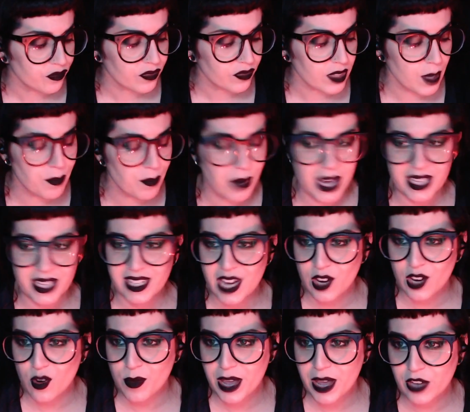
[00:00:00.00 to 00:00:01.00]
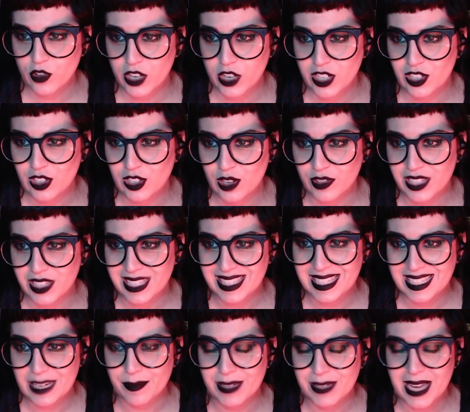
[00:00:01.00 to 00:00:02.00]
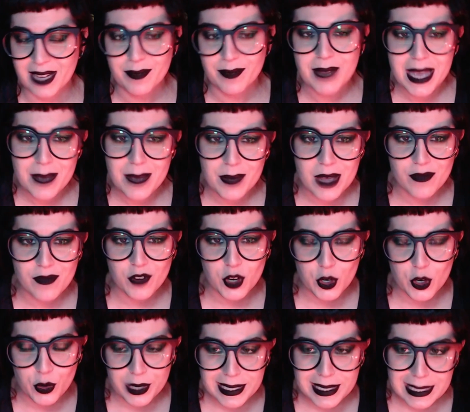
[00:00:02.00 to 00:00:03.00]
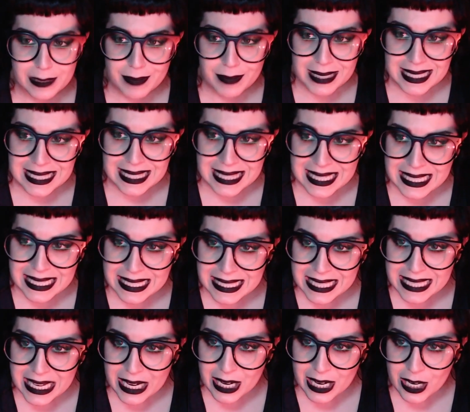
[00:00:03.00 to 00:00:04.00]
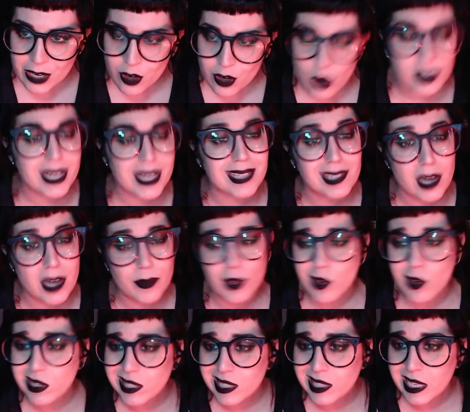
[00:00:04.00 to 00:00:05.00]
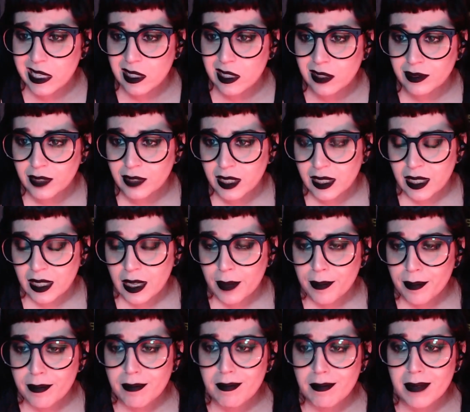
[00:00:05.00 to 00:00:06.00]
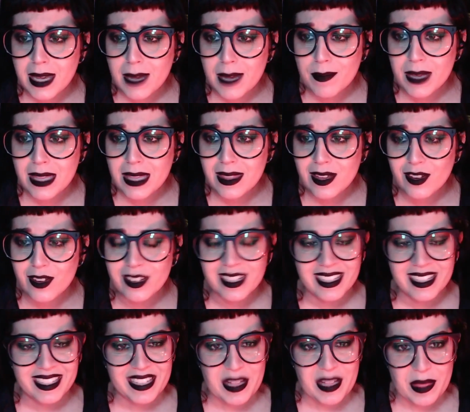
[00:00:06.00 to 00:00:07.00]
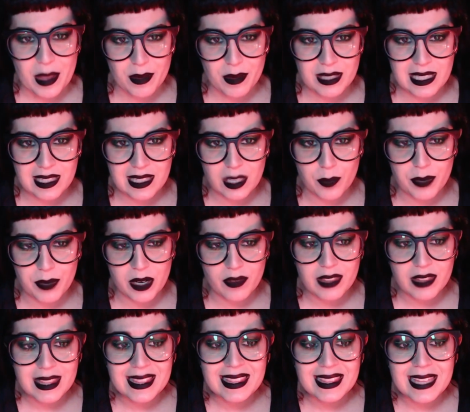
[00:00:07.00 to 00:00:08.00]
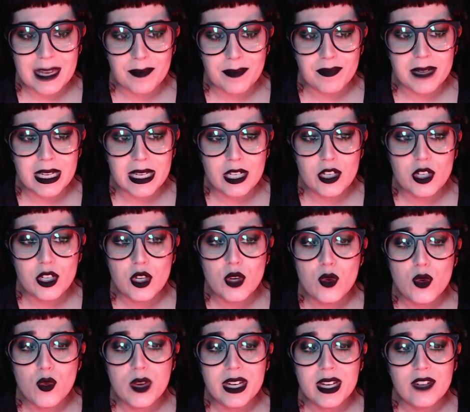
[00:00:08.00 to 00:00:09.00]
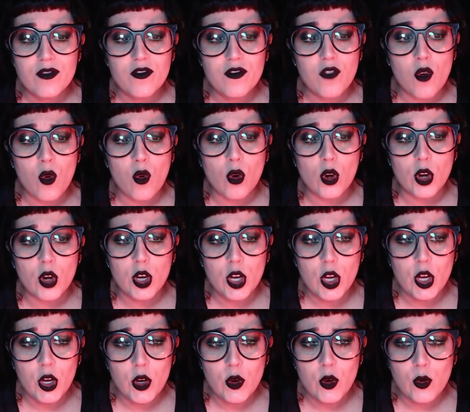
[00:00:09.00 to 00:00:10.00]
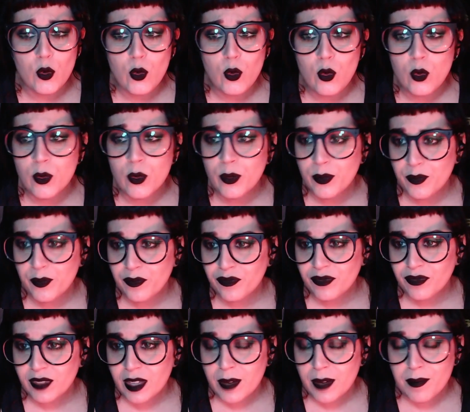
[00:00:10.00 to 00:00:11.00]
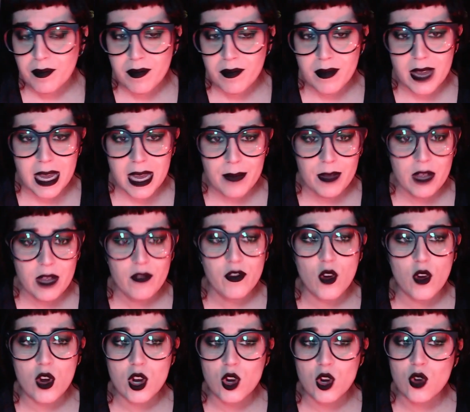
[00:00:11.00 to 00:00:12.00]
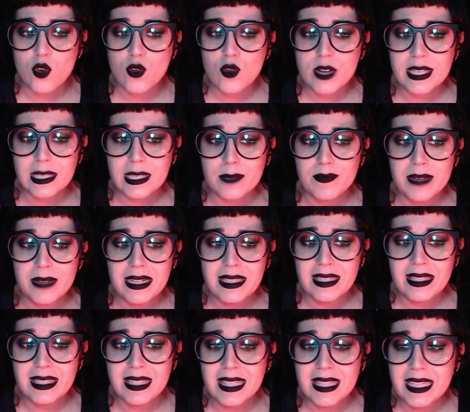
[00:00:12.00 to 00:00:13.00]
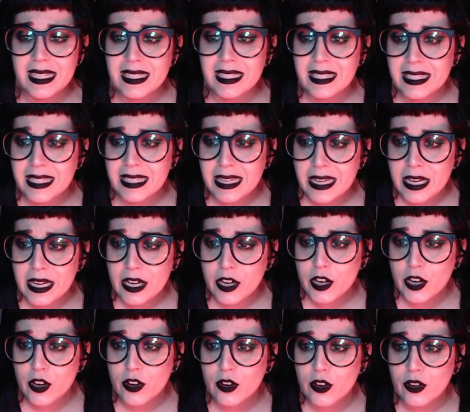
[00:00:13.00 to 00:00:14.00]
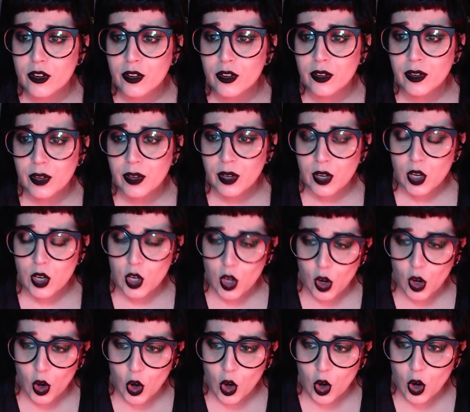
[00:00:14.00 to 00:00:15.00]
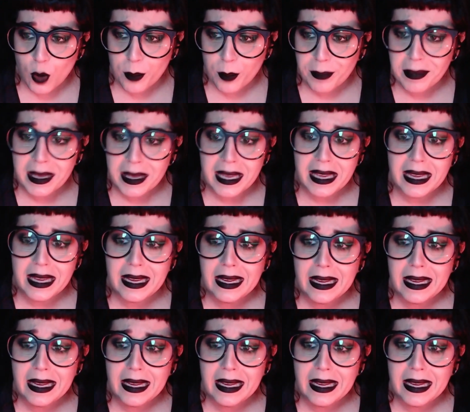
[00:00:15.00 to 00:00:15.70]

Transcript: Like Necromandrea deserves a Steam Deck maybe for Christmas this year or next time they're on sale. Maybe there. That was a little bit of let me do it for you maybe for Christmas this year. Kermie.